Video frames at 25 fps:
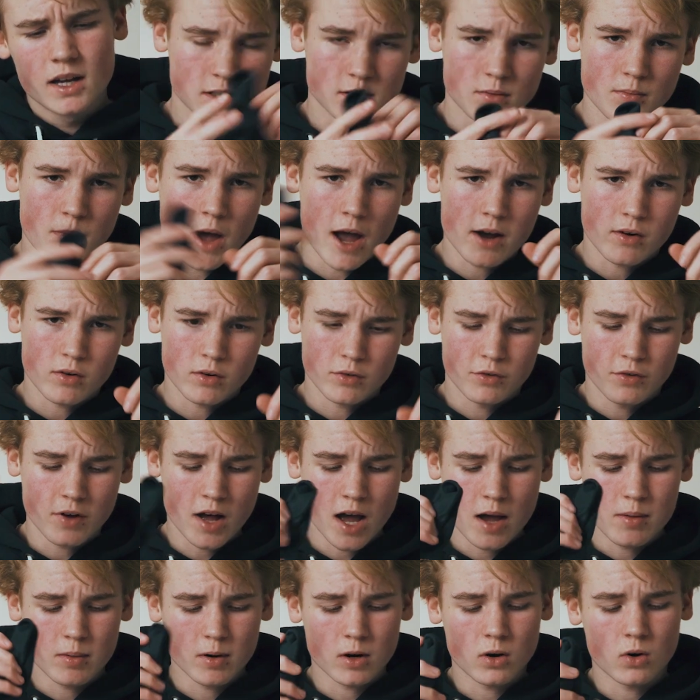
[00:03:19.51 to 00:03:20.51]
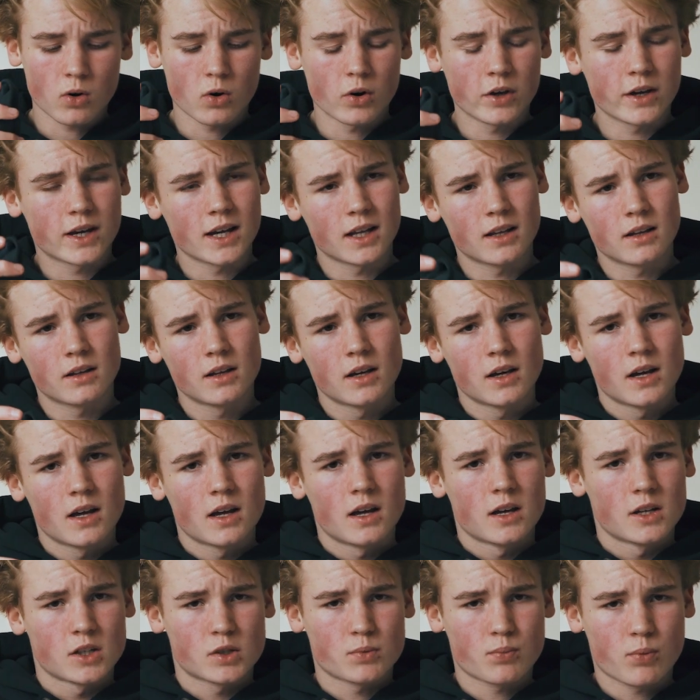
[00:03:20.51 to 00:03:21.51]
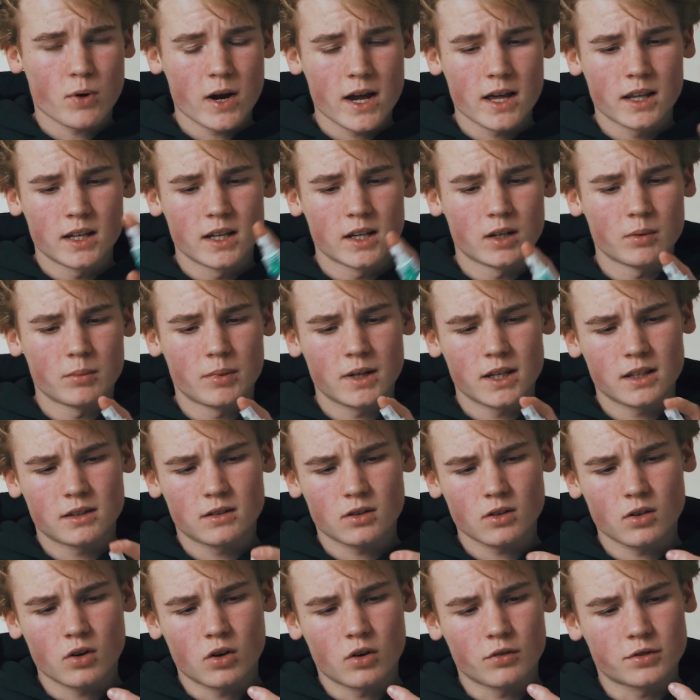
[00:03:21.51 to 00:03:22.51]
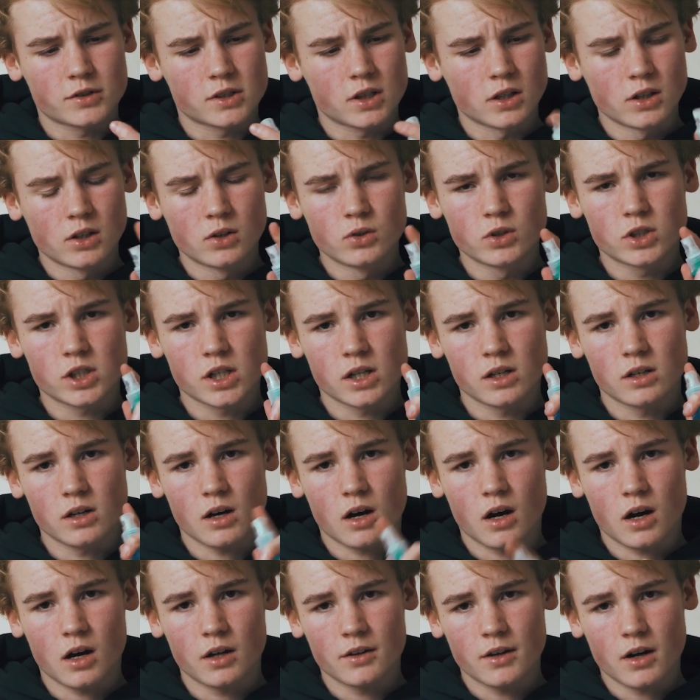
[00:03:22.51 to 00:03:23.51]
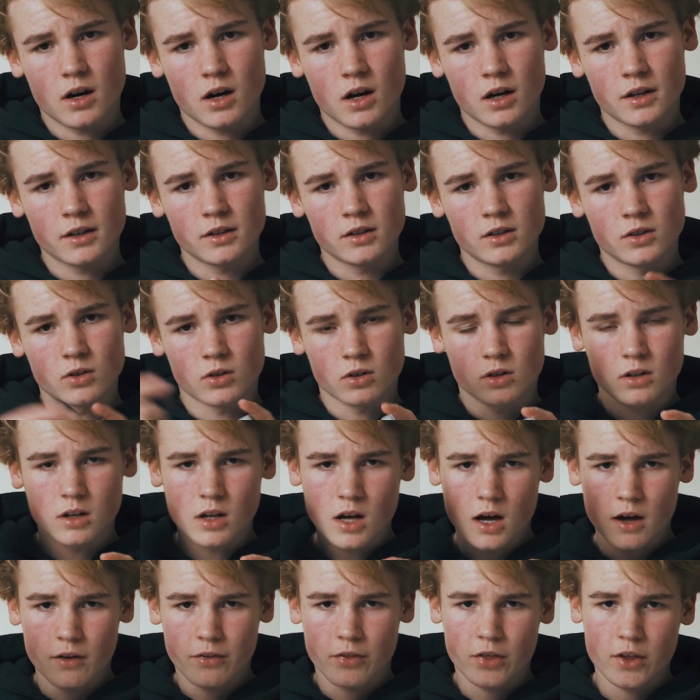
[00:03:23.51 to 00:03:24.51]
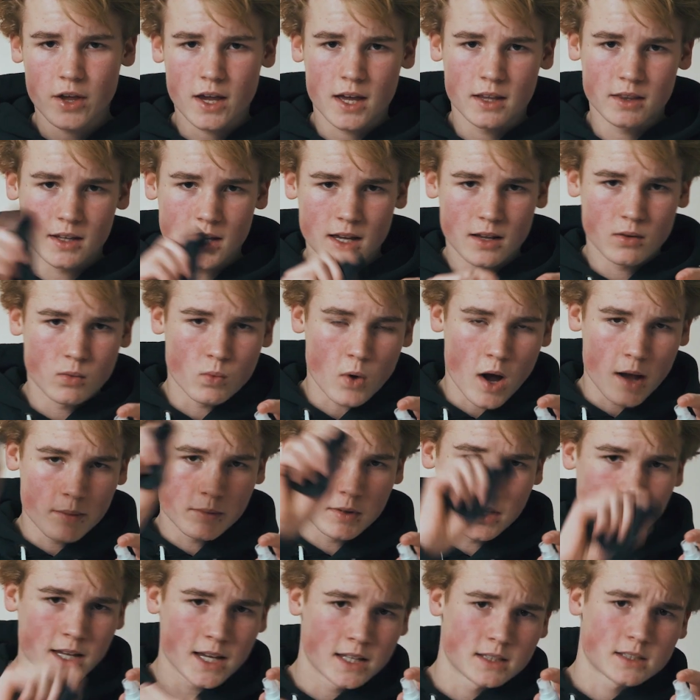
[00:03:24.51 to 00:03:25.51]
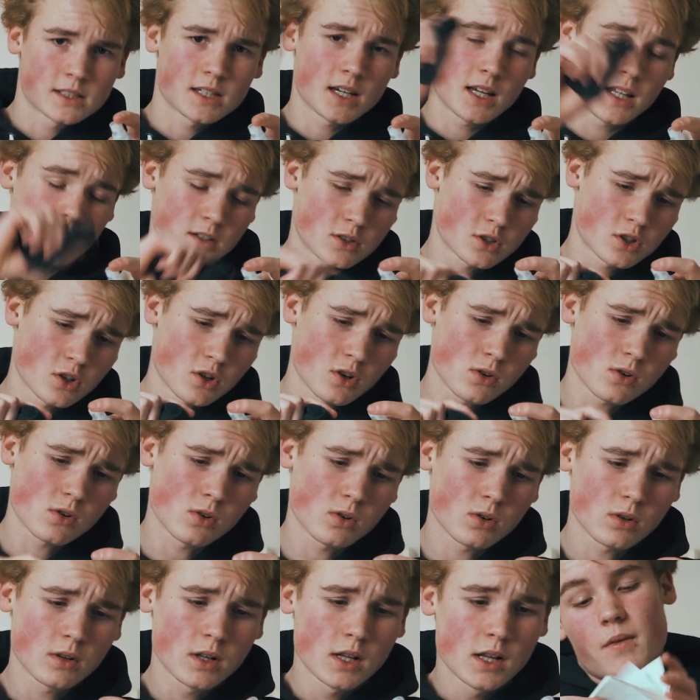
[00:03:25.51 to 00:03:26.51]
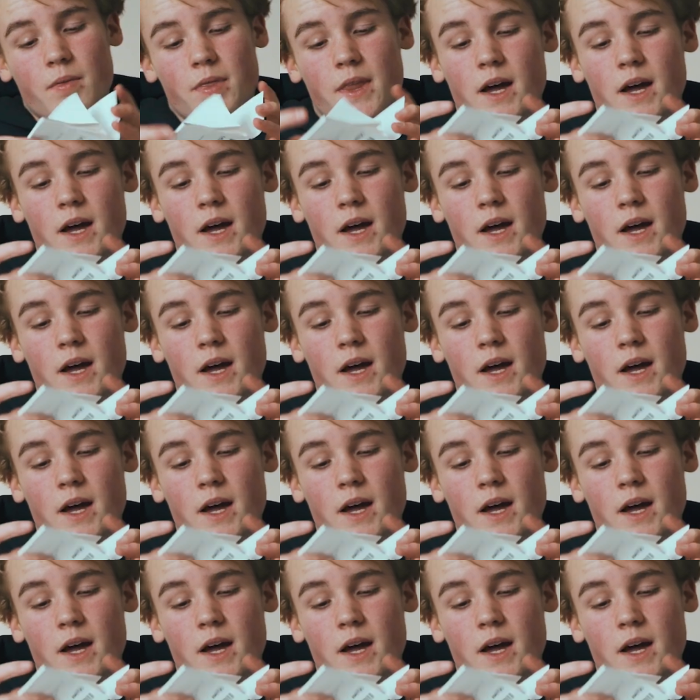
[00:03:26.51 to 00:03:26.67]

It's a microfiber, or you can spray a little bit of solution on your cloth and then wipe the lens in a circle.